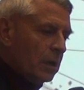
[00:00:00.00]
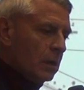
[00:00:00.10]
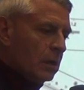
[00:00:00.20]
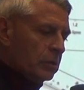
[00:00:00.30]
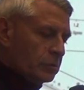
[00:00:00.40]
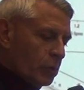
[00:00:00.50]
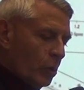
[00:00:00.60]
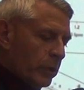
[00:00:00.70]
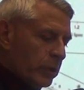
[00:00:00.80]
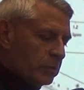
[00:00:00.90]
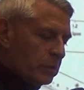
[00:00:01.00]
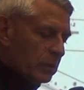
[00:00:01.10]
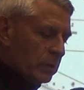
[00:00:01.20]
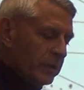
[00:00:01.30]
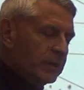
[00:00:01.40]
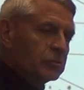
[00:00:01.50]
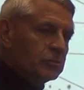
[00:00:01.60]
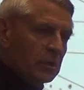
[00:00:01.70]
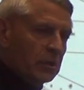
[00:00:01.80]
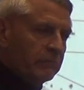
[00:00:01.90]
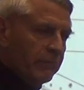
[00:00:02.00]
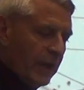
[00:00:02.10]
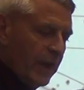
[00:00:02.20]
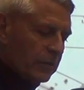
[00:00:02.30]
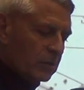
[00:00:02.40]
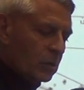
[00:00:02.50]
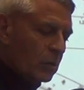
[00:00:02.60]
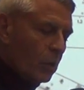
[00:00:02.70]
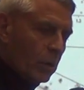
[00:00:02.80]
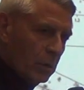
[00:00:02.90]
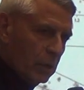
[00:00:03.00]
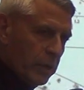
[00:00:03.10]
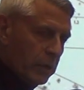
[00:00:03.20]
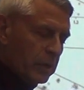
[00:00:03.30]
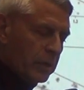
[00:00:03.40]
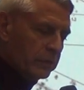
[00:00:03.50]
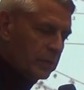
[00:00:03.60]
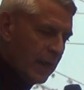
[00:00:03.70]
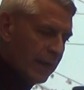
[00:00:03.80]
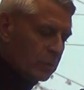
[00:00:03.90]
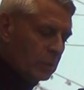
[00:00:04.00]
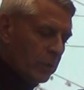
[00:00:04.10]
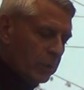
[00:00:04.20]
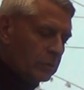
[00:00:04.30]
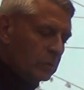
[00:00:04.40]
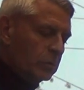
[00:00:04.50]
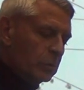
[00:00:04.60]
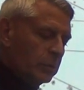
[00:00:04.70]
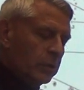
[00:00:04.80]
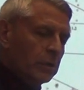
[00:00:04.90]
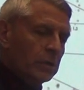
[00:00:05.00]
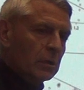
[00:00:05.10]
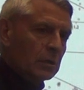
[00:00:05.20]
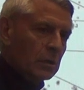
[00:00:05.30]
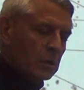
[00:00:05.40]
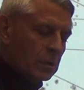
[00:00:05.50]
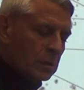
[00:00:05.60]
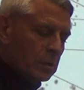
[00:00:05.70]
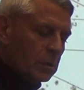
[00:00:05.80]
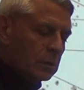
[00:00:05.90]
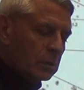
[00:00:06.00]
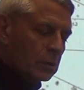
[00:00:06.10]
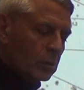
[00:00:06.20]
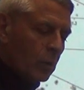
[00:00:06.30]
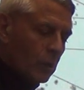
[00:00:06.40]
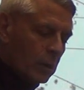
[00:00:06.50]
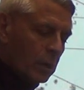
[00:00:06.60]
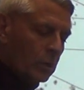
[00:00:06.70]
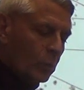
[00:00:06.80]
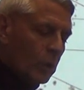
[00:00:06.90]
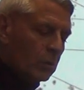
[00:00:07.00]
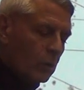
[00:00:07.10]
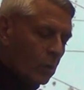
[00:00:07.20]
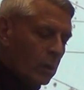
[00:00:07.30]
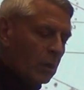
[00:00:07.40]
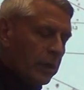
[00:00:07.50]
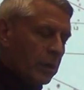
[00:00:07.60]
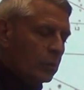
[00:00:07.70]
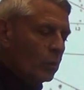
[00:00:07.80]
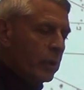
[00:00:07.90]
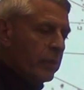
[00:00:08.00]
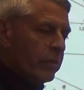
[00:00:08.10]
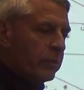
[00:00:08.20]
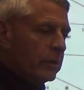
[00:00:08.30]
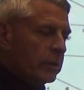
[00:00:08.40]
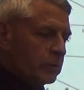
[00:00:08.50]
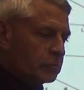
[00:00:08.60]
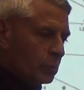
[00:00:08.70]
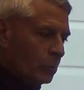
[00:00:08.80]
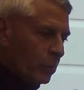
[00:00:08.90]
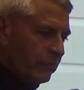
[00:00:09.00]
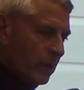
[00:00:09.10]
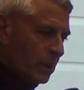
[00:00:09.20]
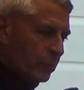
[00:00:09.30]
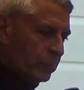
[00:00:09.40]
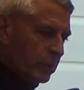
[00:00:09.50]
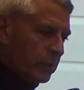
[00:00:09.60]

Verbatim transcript: Uh, so it uh, is in fact, correlated and documented to be uh, cor well correlated with histomorphometry.